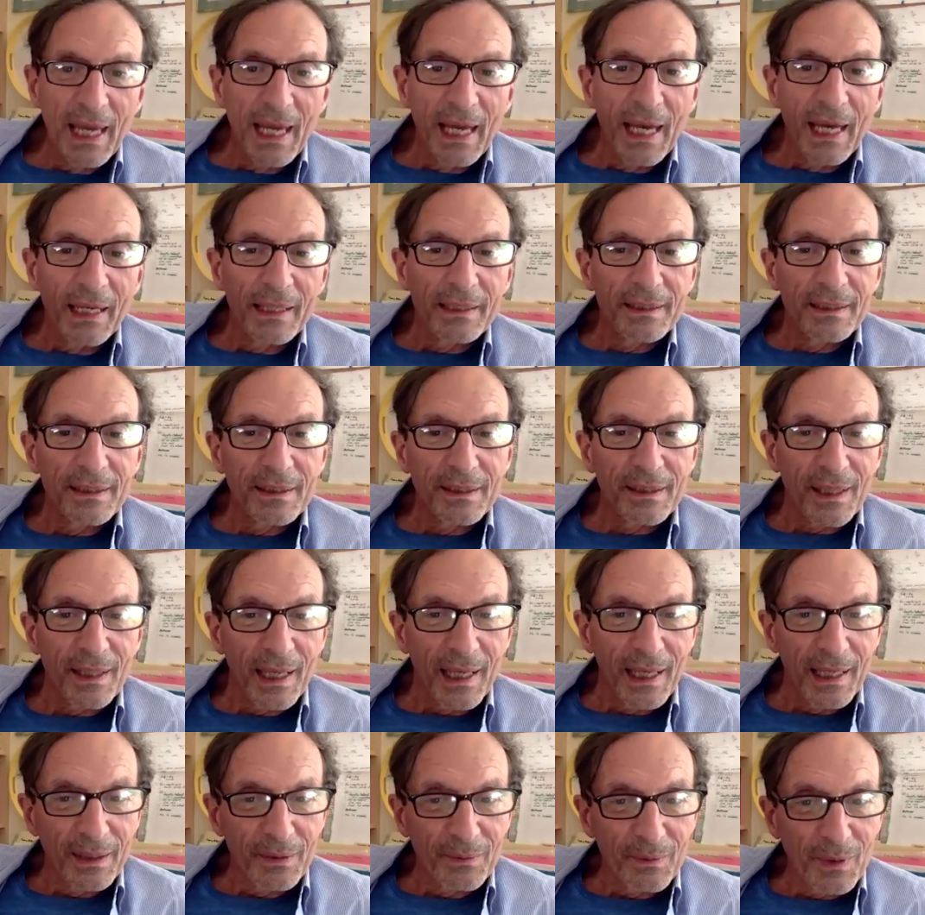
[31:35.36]
And, in,
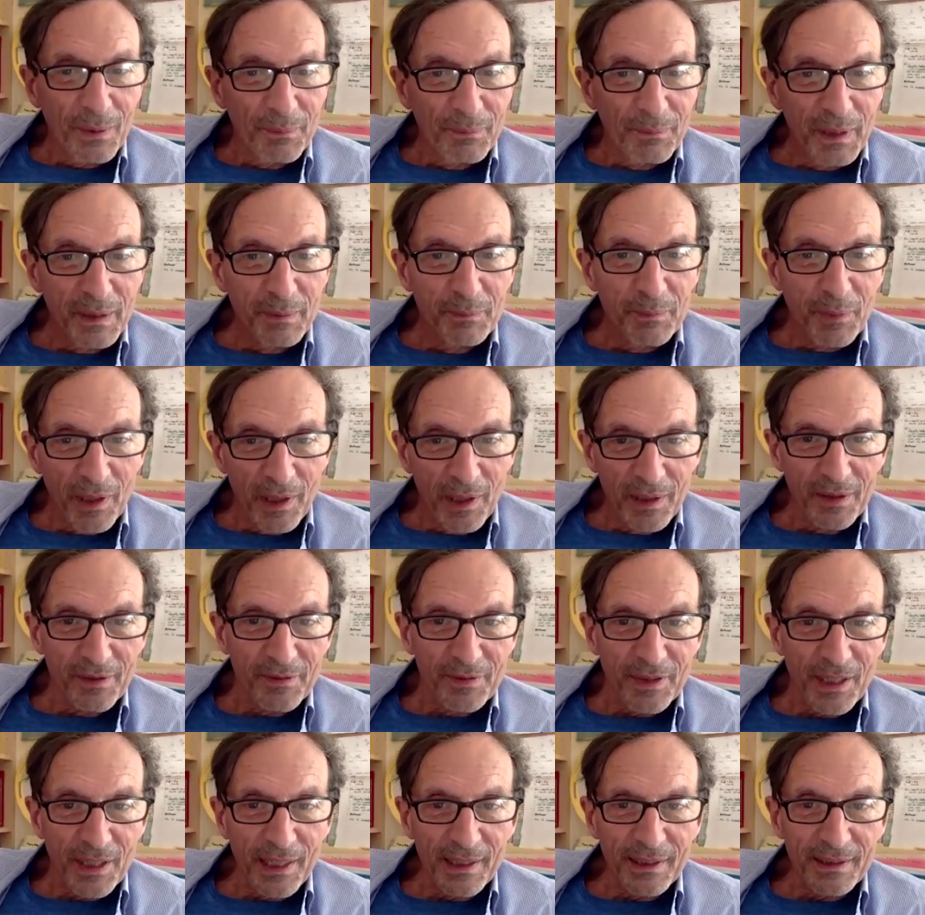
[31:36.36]
and a big part of
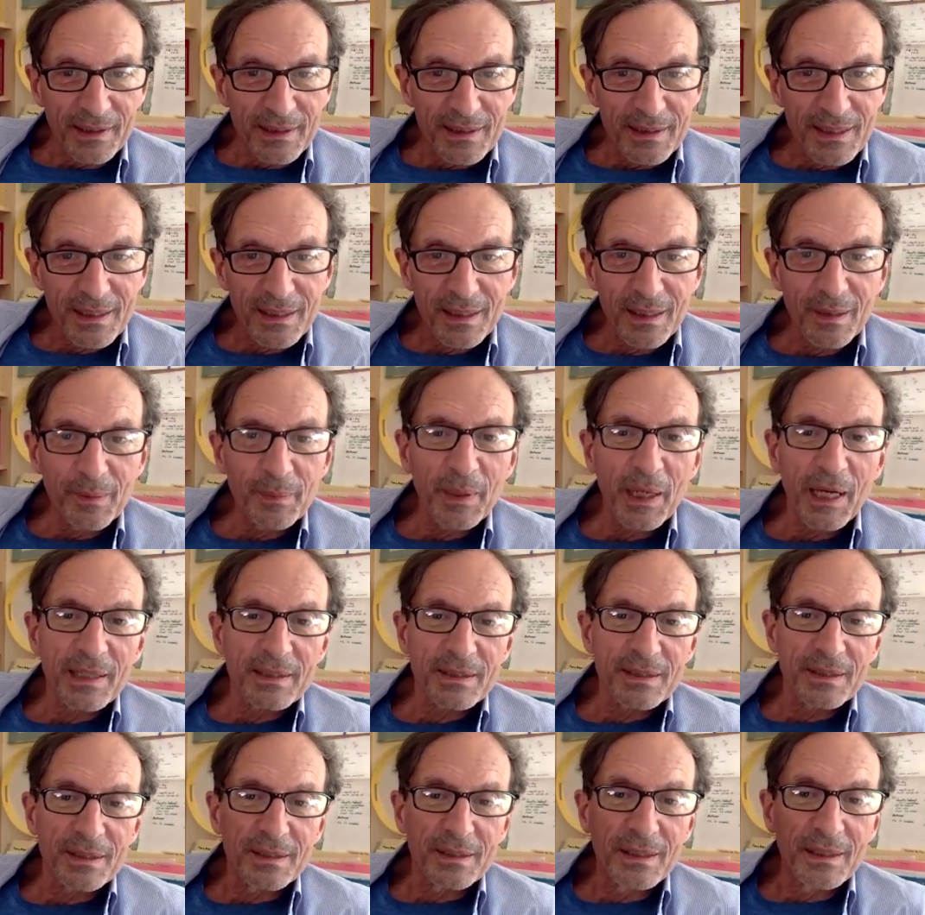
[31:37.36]
that is the
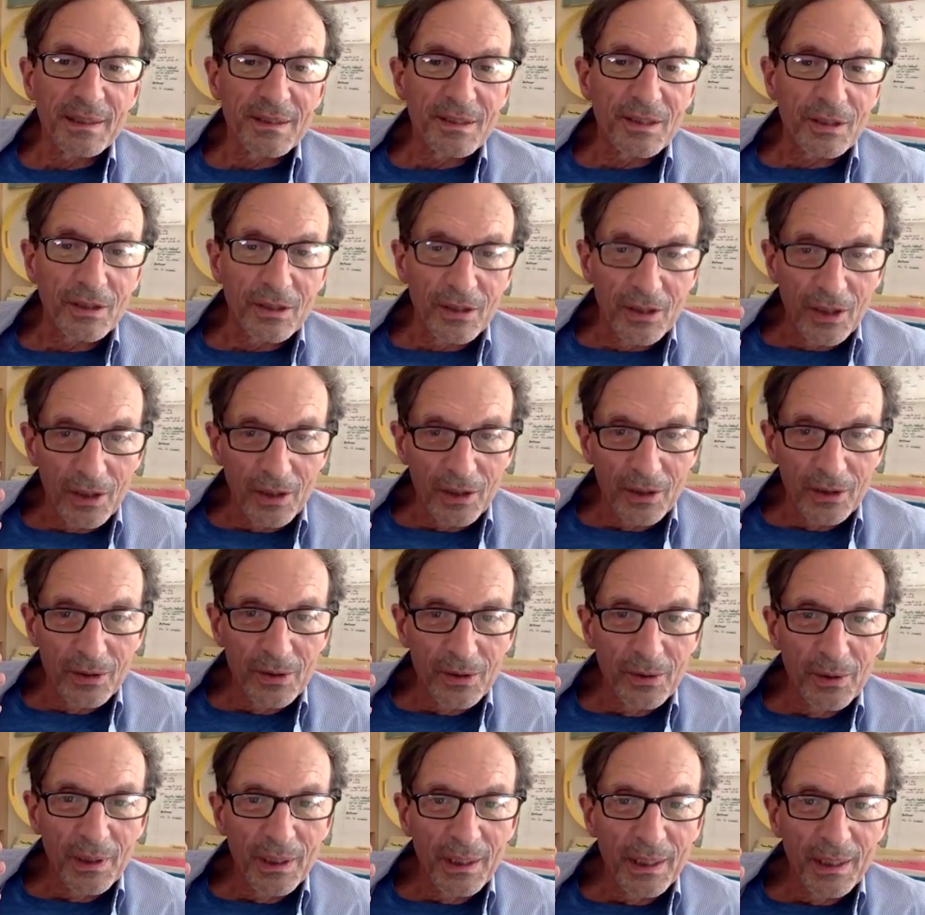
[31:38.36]
capacity to
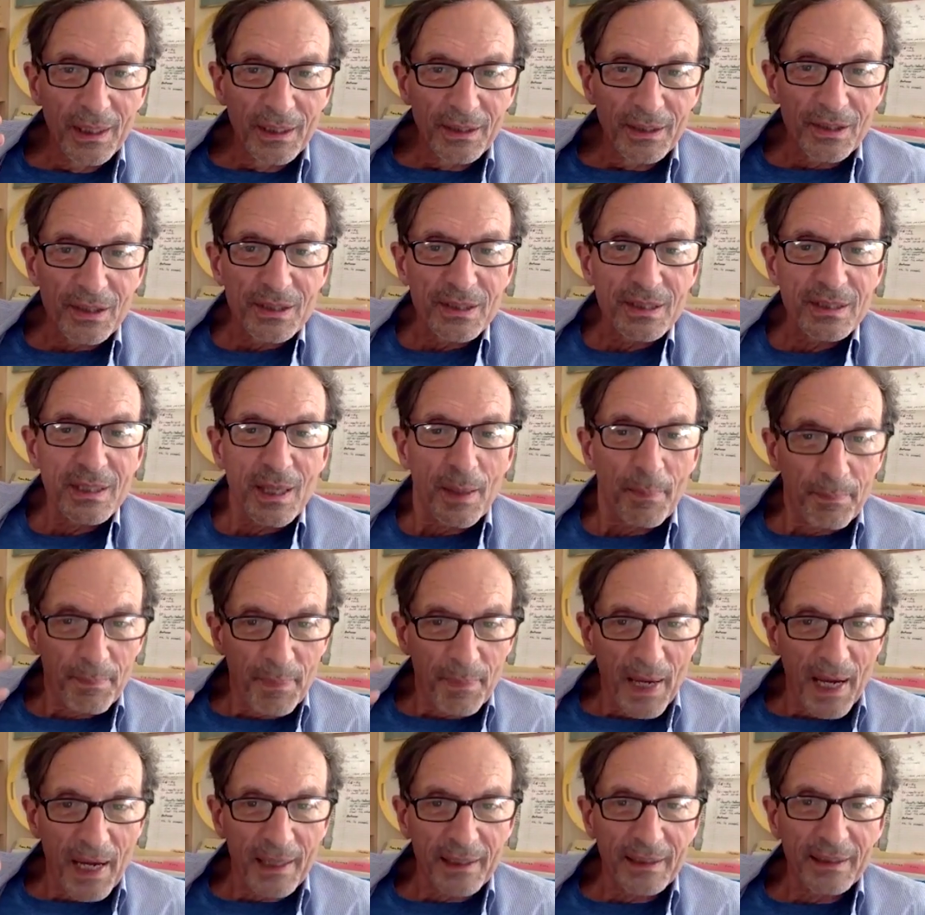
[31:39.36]
go, to step
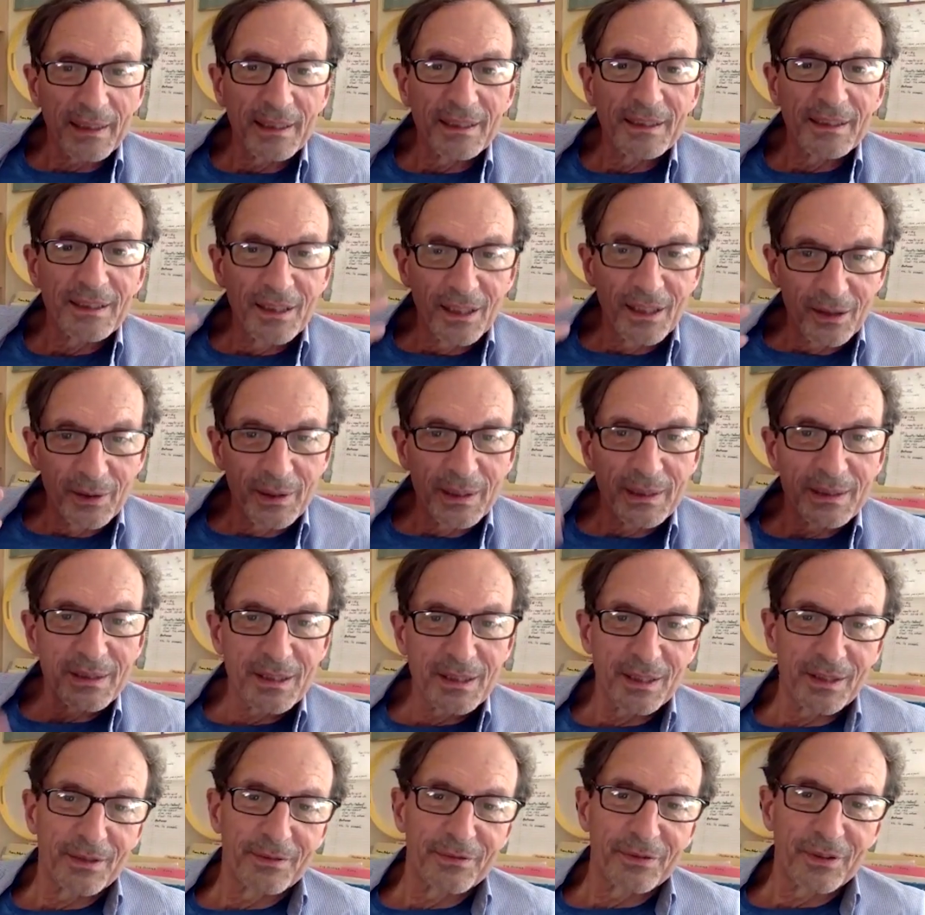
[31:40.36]
back and go into
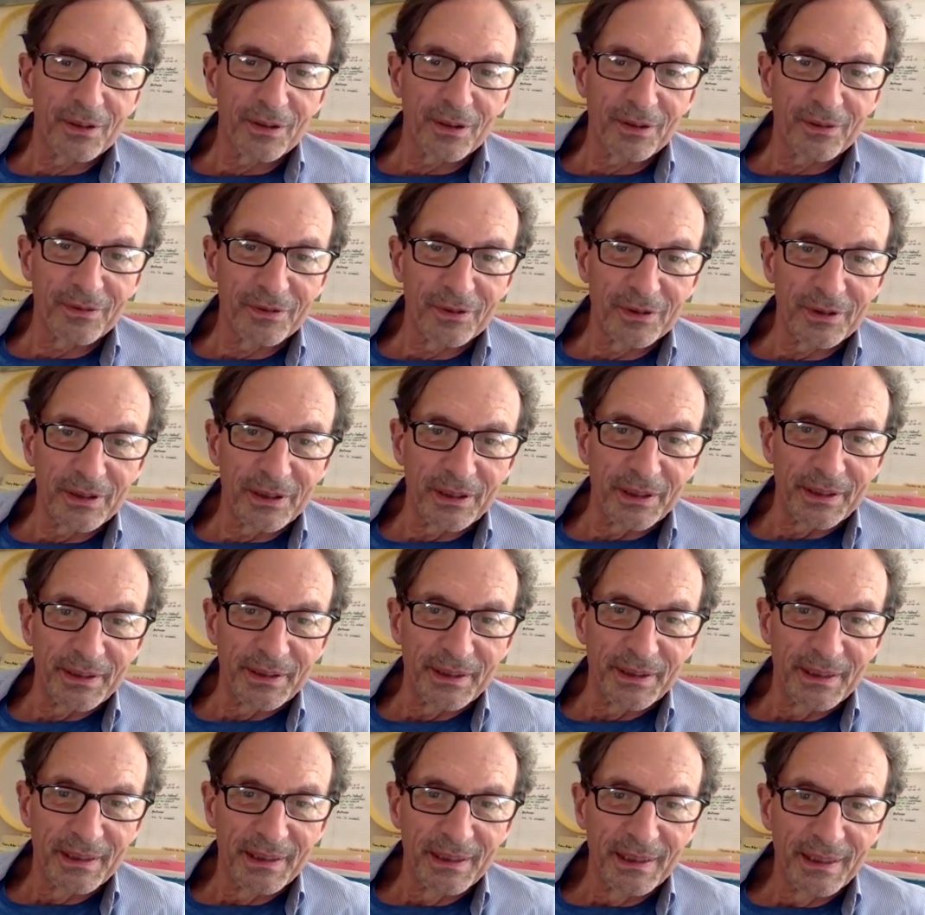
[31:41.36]
the fertile void,
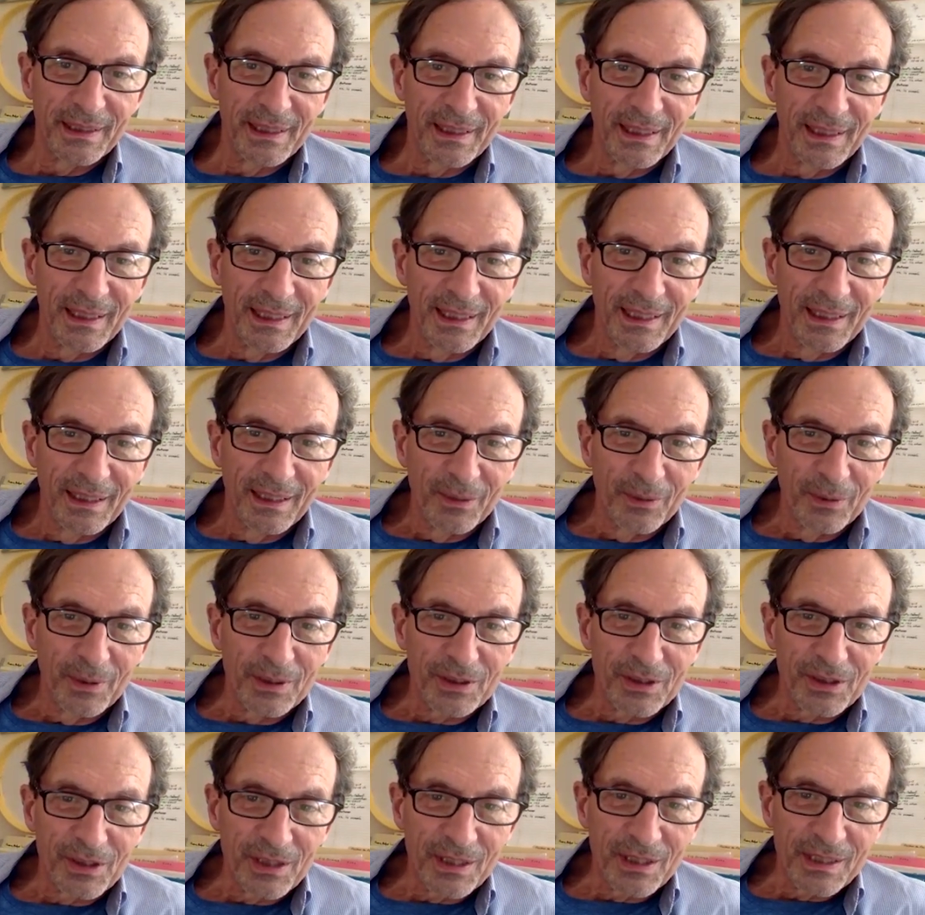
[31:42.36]

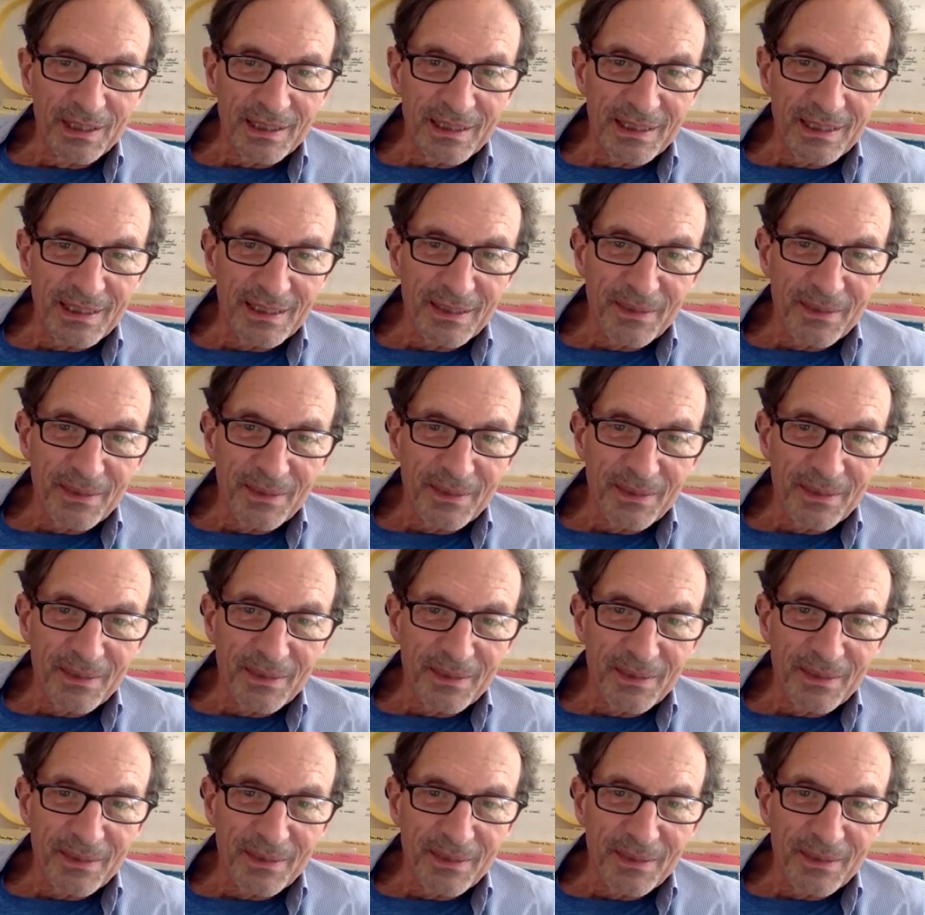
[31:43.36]
which is,